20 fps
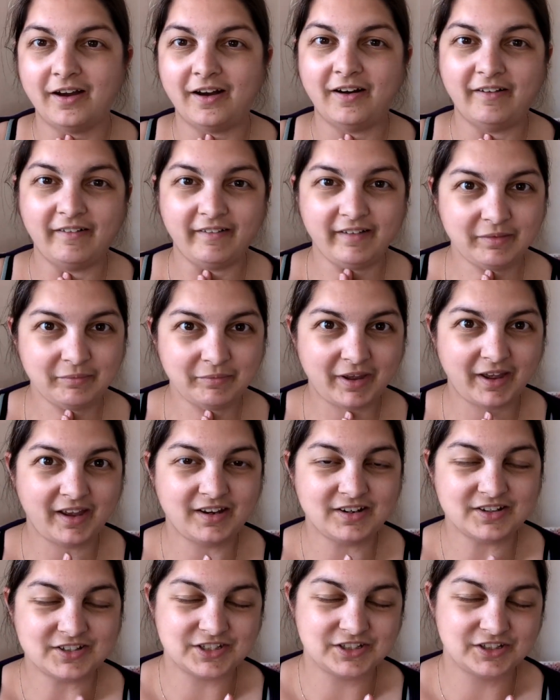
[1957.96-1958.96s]
I am
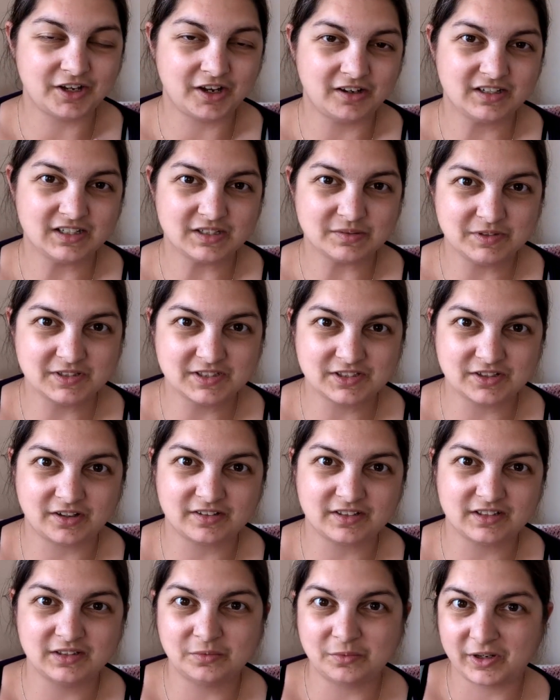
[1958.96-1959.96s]
actually going to be
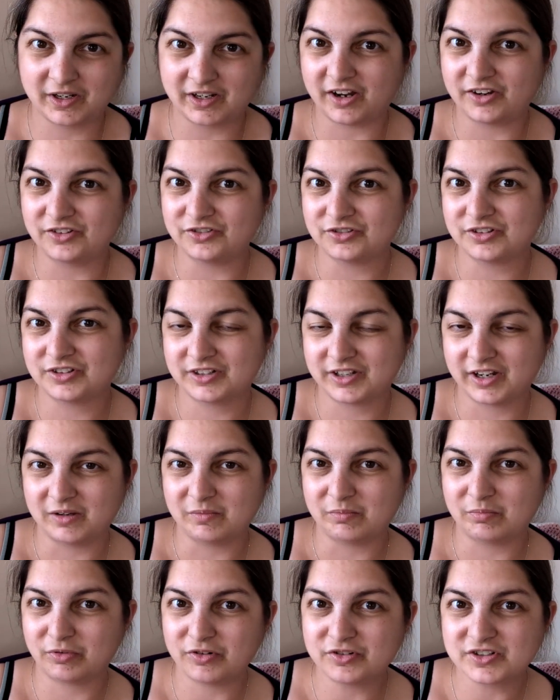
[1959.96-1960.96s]
starting the 100
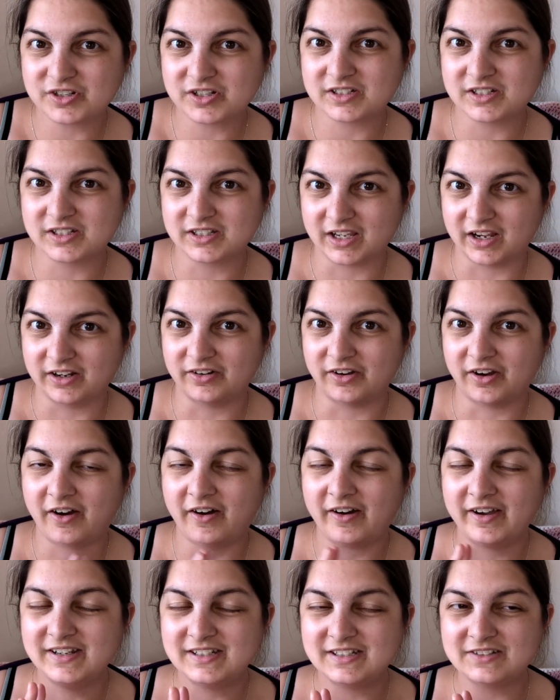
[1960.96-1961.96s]
day project again.
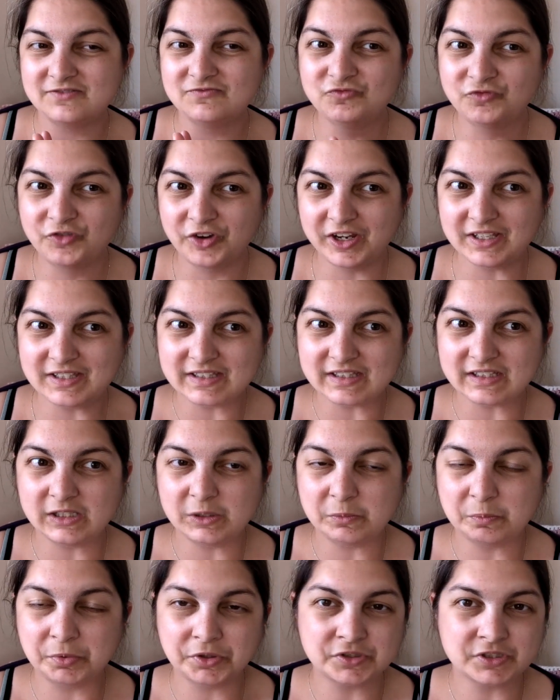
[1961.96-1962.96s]
I
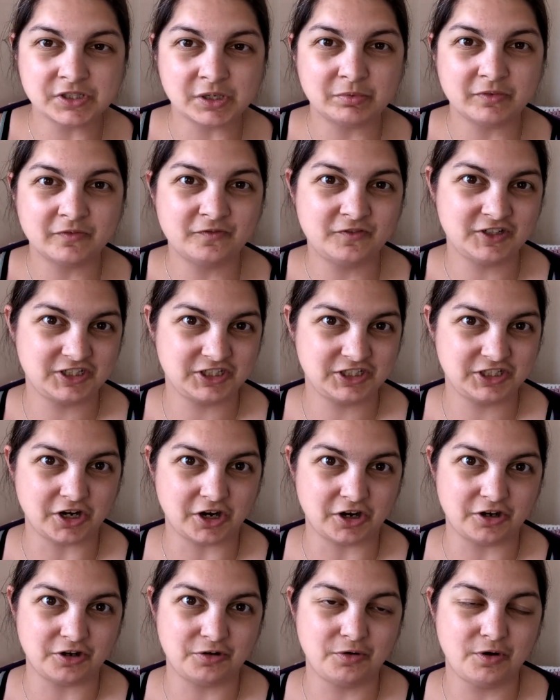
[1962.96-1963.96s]
recently put up a
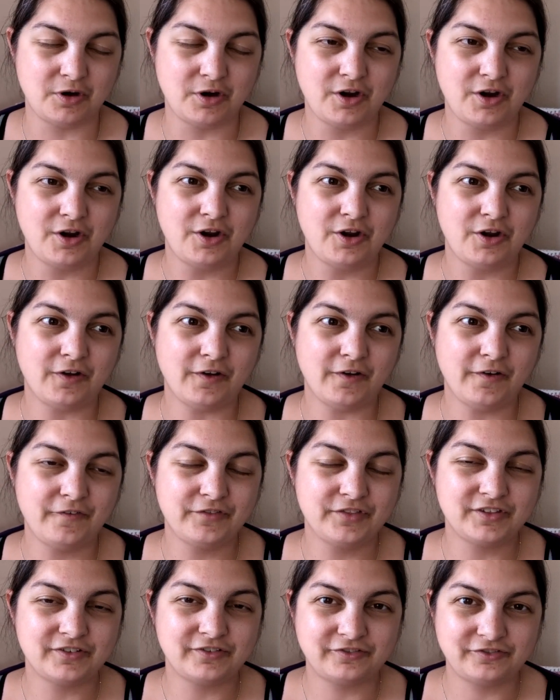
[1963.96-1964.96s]
video
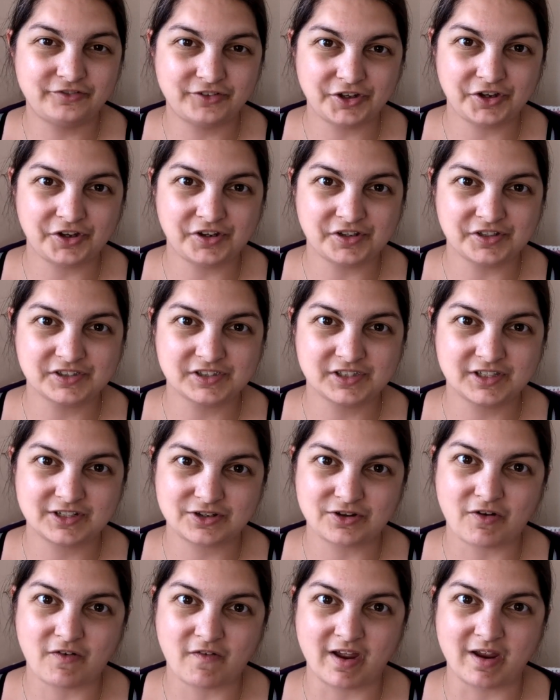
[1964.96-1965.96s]
of the first
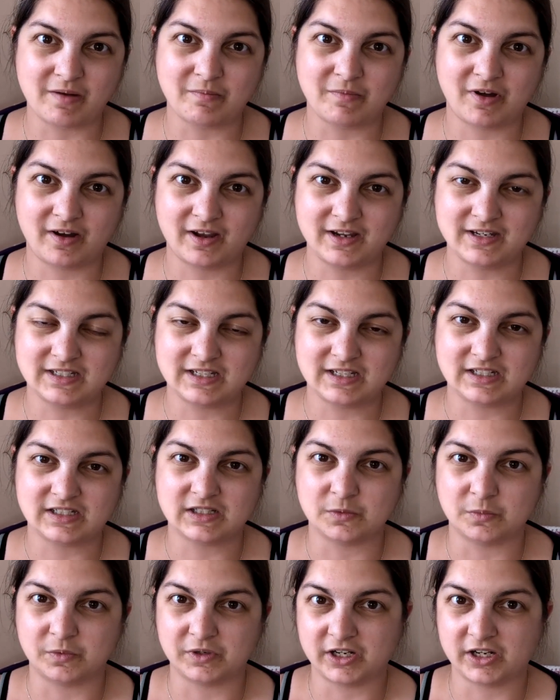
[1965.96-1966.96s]
time I did
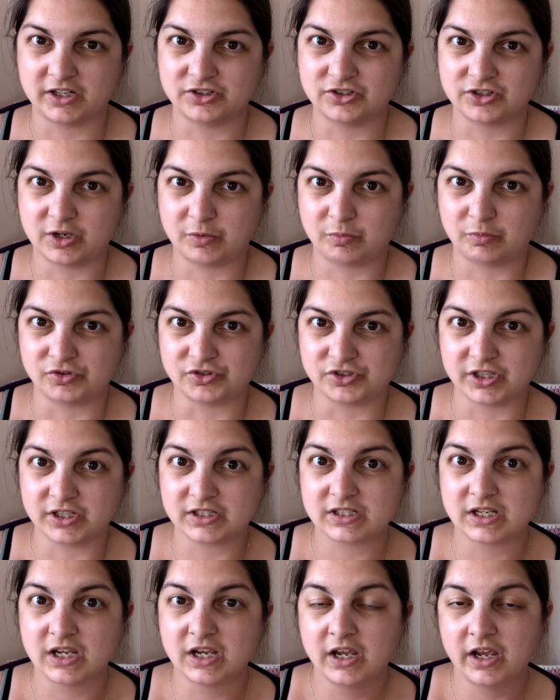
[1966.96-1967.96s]
the 100 day
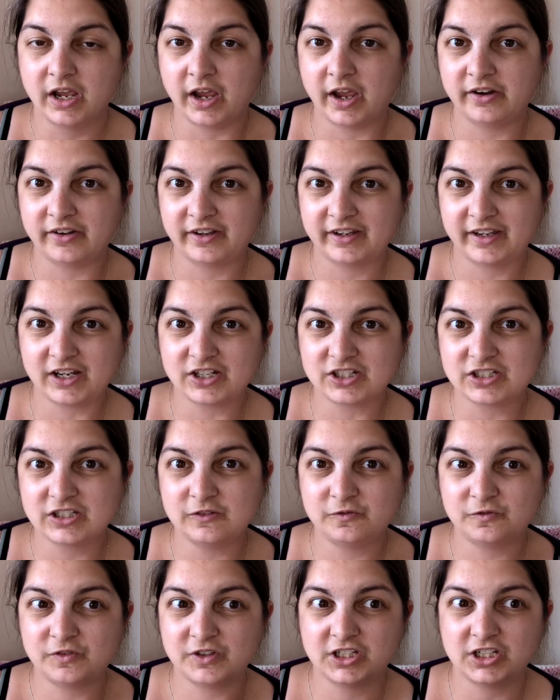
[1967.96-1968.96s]
project, and I
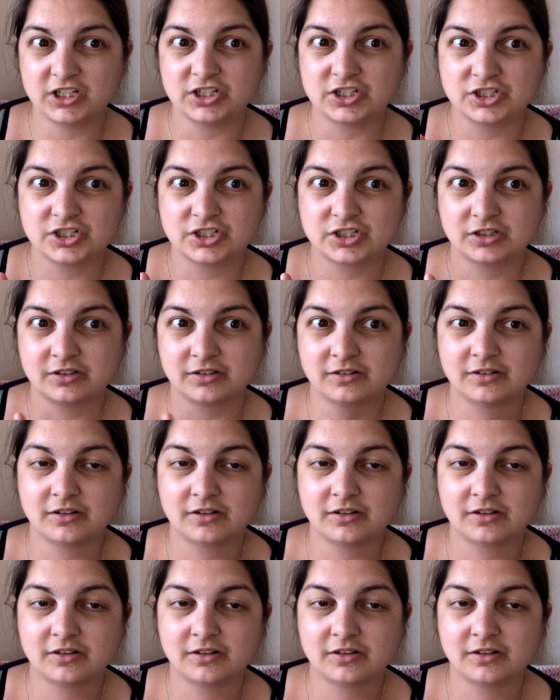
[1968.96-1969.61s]
actually finished